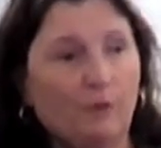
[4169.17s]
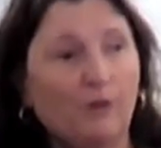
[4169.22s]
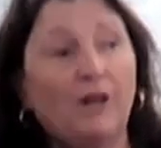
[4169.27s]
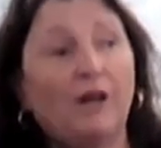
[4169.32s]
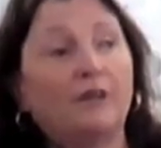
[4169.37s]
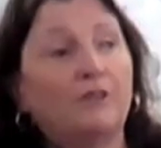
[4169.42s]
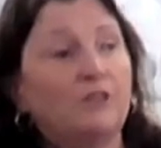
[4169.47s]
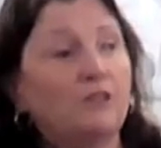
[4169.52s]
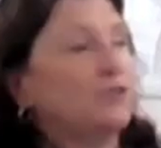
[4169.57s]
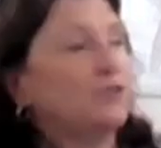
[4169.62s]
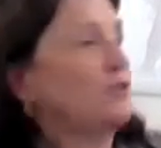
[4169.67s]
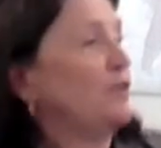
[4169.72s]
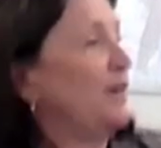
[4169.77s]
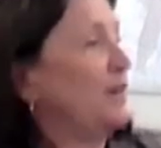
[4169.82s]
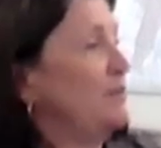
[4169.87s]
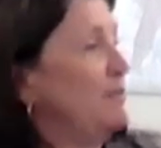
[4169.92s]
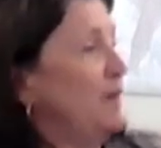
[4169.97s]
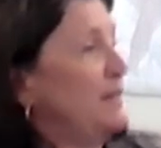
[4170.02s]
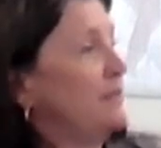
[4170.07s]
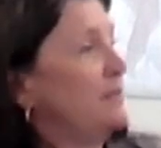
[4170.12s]
We're not just
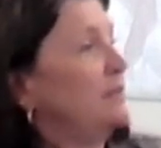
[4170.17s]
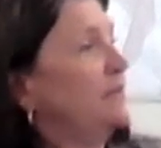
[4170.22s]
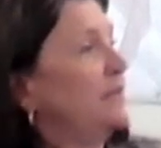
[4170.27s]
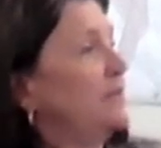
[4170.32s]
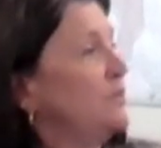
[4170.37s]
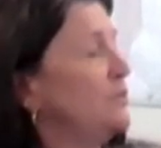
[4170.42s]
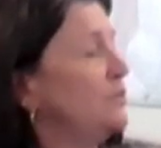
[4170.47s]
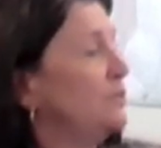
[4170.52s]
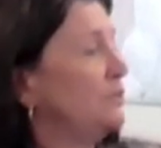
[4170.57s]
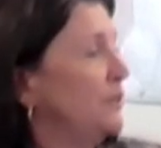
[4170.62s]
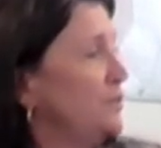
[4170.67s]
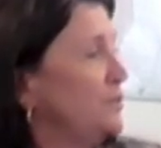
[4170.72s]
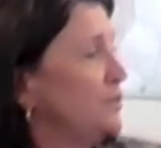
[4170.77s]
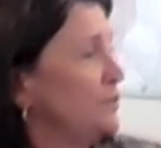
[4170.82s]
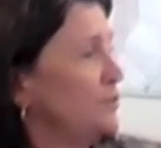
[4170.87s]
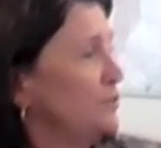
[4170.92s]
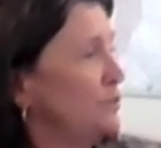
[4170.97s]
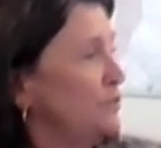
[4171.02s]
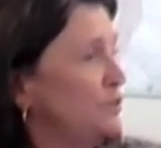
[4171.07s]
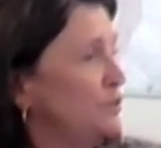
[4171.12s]
trying to make the
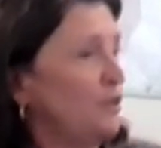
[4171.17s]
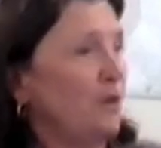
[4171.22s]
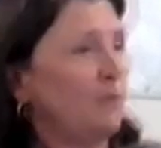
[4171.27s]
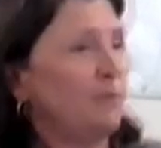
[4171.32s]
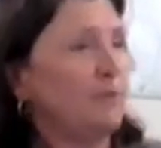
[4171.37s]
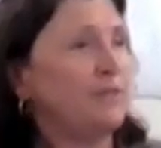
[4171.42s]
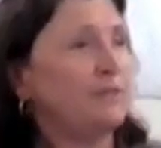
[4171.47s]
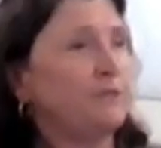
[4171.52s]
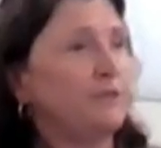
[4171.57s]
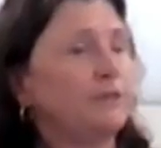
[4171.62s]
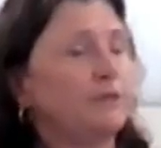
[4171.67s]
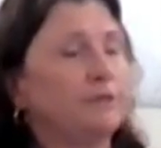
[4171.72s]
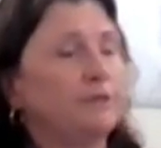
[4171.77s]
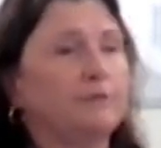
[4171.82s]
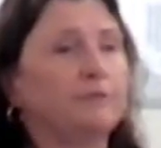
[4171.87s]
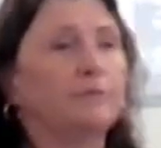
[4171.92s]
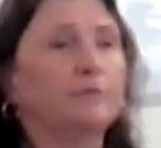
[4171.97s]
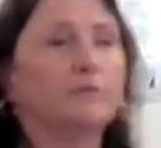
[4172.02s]
legislature's job easier.